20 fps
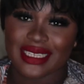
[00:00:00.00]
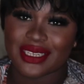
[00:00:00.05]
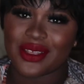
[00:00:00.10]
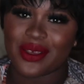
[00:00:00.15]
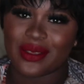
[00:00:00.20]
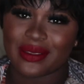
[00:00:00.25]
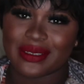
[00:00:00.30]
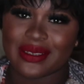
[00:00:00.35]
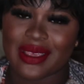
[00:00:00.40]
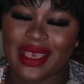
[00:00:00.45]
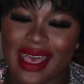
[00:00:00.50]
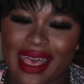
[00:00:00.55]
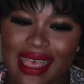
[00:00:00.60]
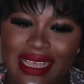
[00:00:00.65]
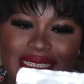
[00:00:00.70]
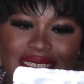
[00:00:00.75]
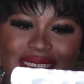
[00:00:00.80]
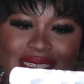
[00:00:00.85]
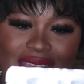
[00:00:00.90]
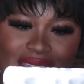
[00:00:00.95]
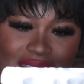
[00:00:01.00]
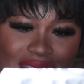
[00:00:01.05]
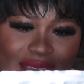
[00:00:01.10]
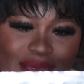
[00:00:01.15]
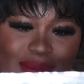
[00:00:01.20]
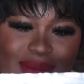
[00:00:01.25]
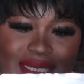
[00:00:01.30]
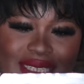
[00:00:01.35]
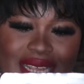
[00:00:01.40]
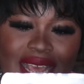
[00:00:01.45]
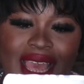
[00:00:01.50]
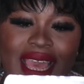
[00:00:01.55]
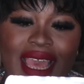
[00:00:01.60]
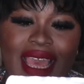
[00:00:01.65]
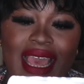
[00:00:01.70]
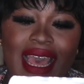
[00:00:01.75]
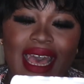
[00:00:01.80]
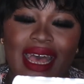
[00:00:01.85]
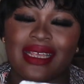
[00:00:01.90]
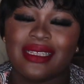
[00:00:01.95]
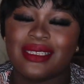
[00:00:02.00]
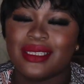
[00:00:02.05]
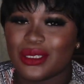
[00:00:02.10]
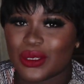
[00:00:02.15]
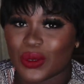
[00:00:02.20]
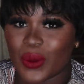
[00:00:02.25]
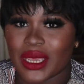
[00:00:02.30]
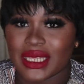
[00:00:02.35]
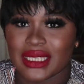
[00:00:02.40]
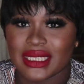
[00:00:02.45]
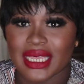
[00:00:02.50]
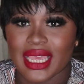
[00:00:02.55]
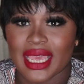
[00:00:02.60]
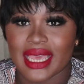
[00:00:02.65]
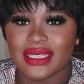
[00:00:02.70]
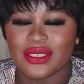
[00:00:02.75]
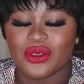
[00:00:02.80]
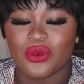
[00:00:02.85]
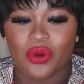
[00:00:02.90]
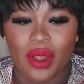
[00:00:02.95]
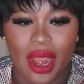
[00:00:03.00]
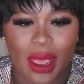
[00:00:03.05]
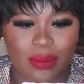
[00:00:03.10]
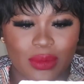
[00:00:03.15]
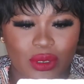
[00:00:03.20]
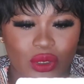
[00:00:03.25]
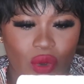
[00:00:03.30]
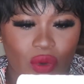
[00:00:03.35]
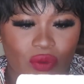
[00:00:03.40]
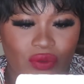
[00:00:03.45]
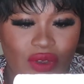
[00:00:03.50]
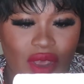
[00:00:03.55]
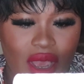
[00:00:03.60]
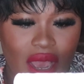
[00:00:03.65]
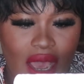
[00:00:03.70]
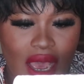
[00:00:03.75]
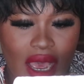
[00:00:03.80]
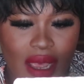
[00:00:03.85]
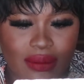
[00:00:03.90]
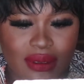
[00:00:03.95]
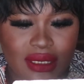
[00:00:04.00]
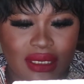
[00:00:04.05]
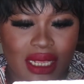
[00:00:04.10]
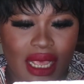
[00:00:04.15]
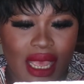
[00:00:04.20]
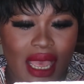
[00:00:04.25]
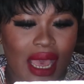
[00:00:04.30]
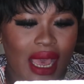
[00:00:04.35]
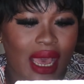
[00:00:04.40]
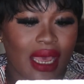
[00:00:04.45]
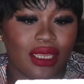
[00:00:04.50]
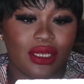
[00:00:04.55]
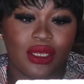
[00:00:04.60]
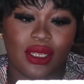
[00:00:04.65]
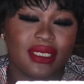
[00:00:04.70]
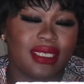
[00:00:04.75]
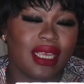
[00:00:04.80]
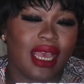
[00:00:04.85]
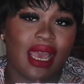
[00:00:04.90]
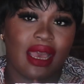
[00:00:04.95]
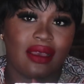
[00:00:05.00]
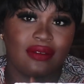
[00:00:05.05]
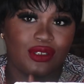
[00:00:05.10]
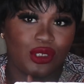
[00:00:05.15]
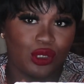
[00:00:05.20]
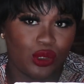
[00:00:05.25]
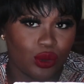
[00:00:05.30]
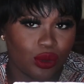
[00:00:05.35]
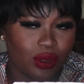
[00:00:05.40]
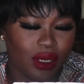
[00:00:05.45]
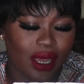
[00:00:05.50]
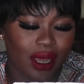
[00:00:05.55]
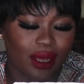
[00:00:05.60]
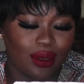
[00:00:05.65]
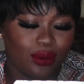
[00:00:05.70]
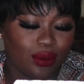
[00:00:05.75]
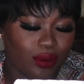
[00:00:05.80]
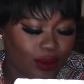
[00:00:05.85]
seed also has carbs. It has 28 grams of carbs. It doesn't have sugar.